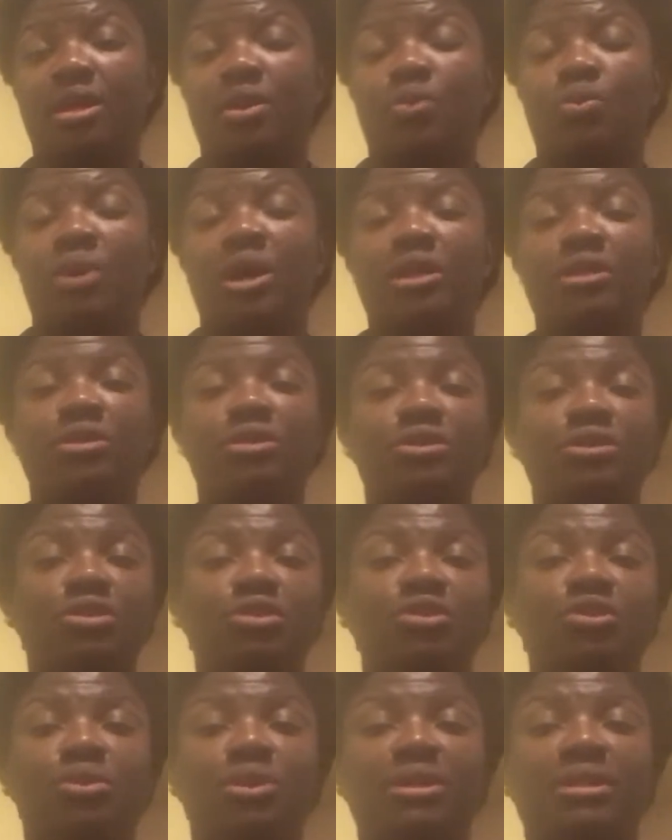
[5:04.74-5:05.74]
why don't you
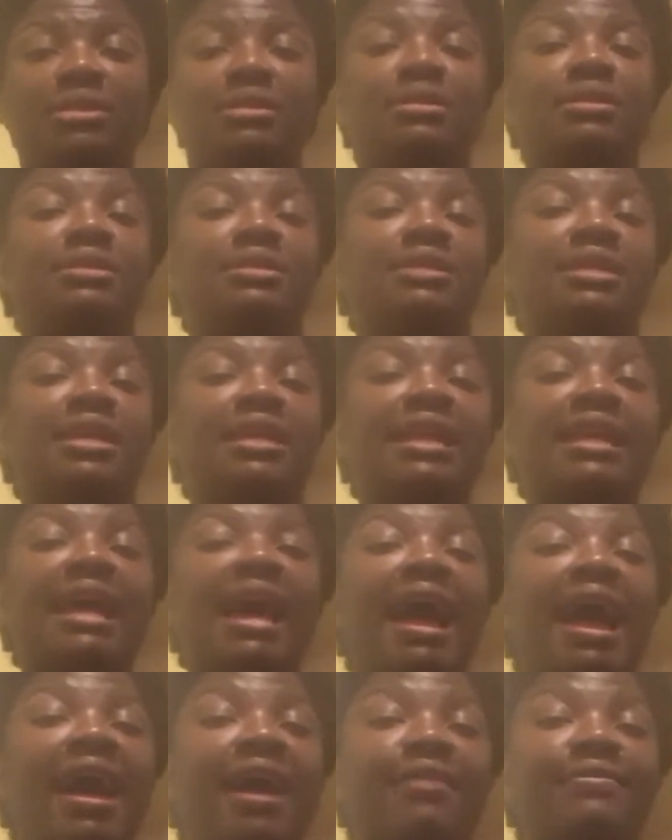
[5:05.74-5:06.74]
do it 10 and a
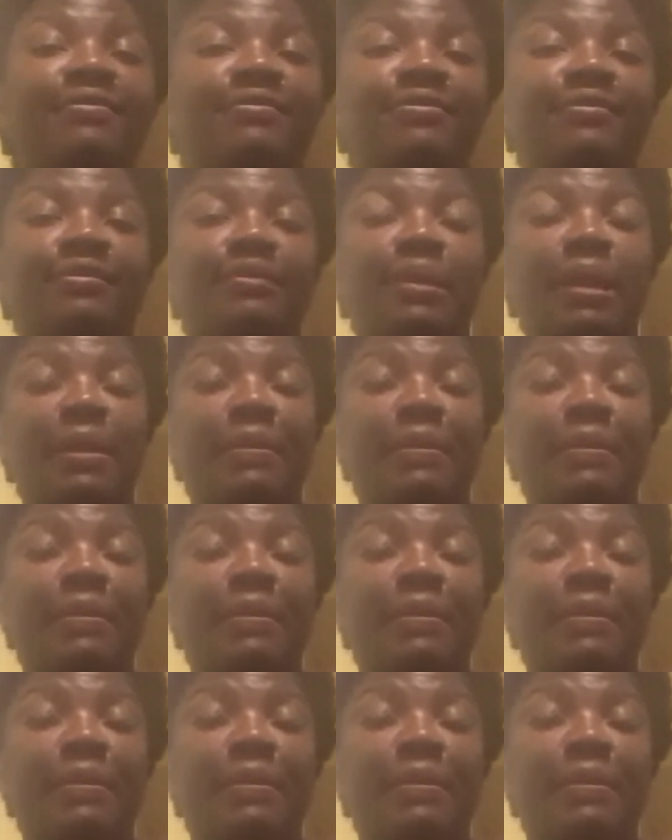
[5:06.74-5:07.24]
half?